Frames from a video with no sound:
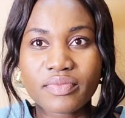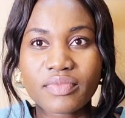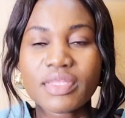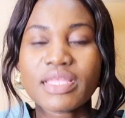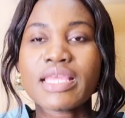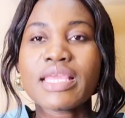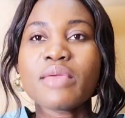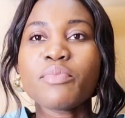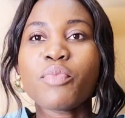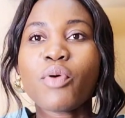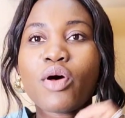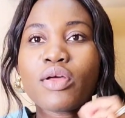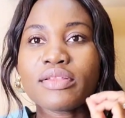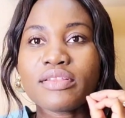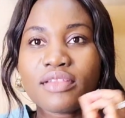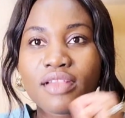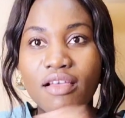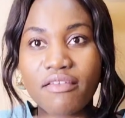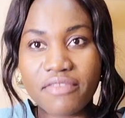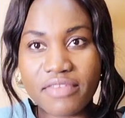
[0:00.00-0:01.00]
Keep
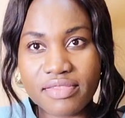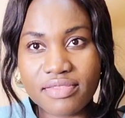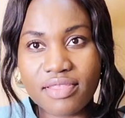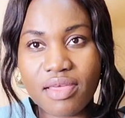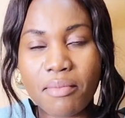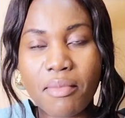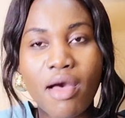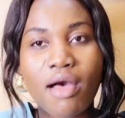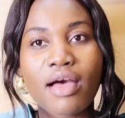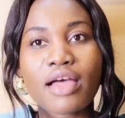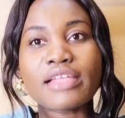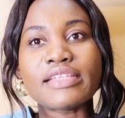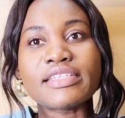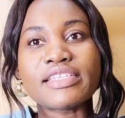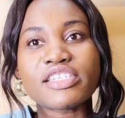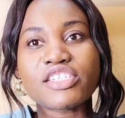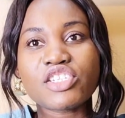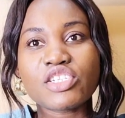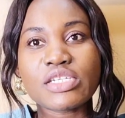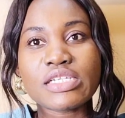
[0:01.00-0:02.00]
on loving them
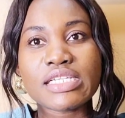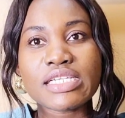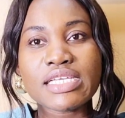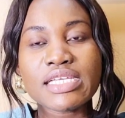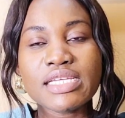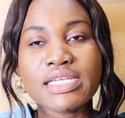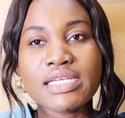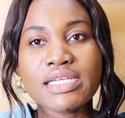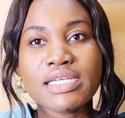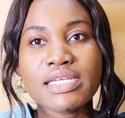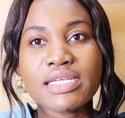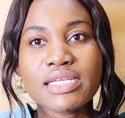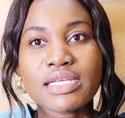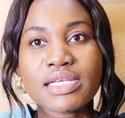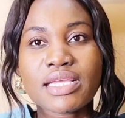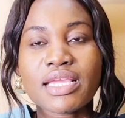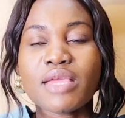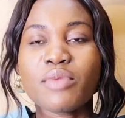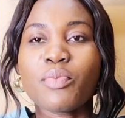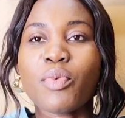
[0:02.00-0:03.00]
unconditionally.
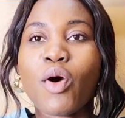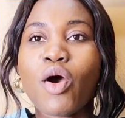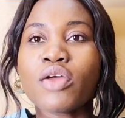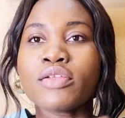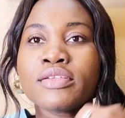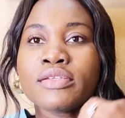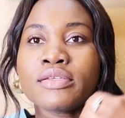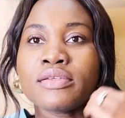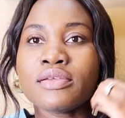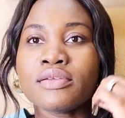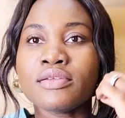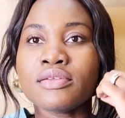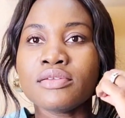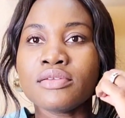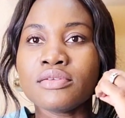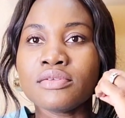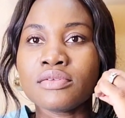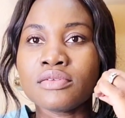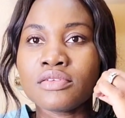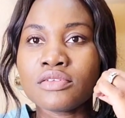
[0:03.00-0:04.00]
Keep on
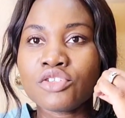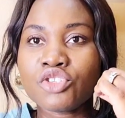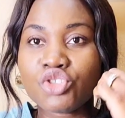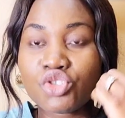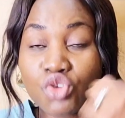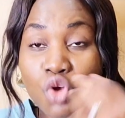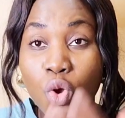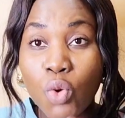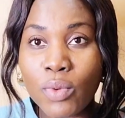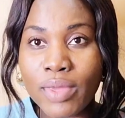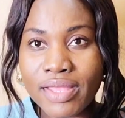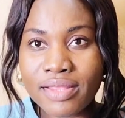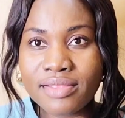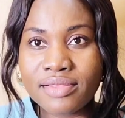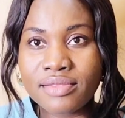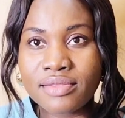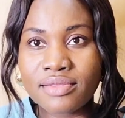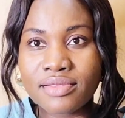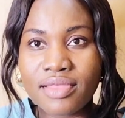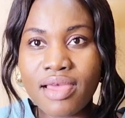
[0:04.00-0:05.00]

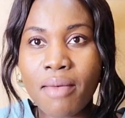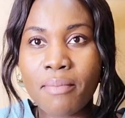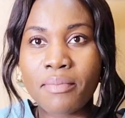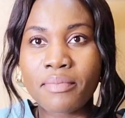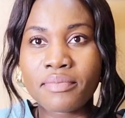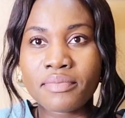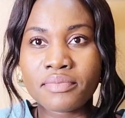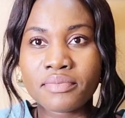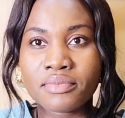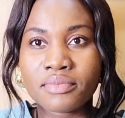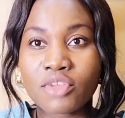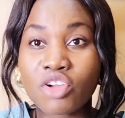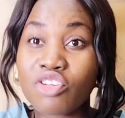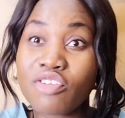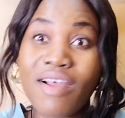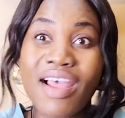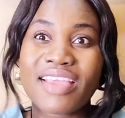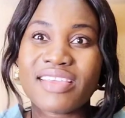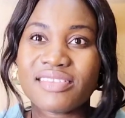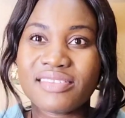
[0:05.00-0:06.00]
showing them
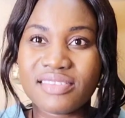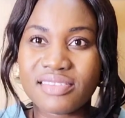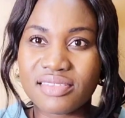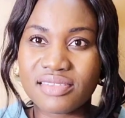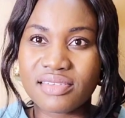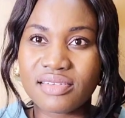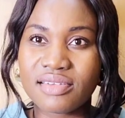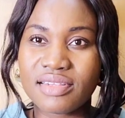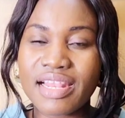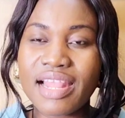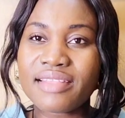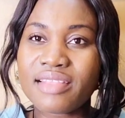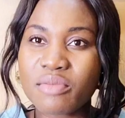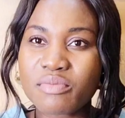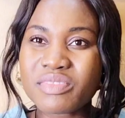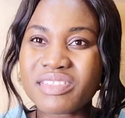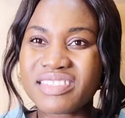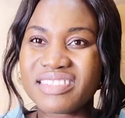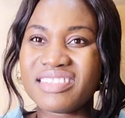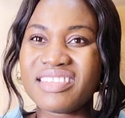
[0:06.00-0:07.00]
Christ. Let them
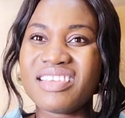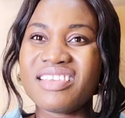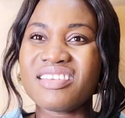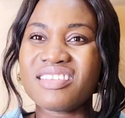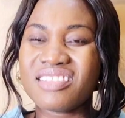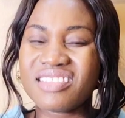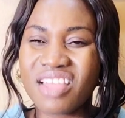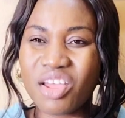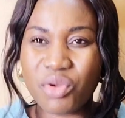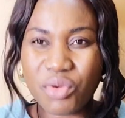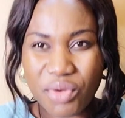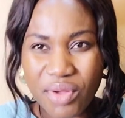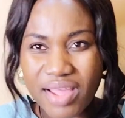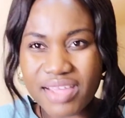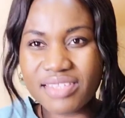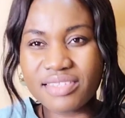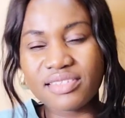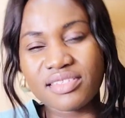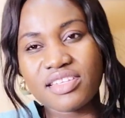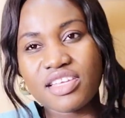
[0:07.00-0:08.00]
see the
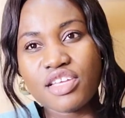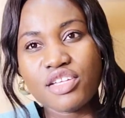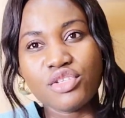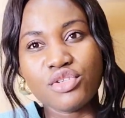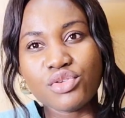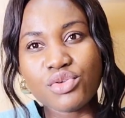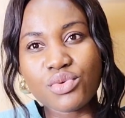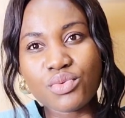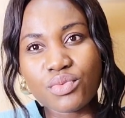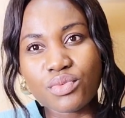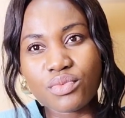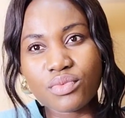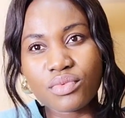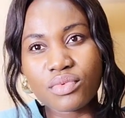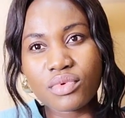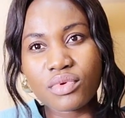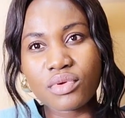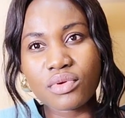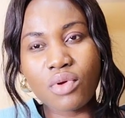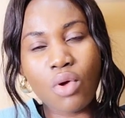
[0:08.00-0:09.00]
Christ in you
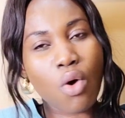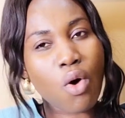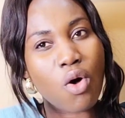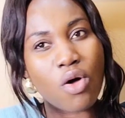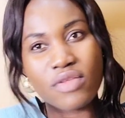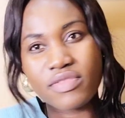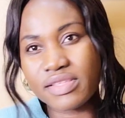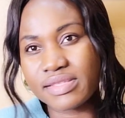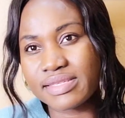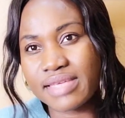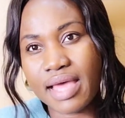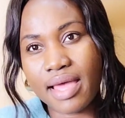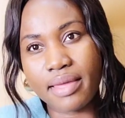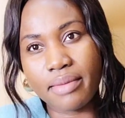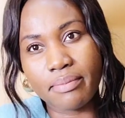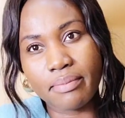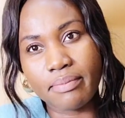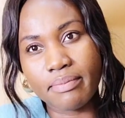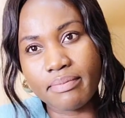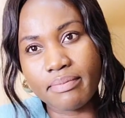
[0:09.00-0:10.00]
all the time.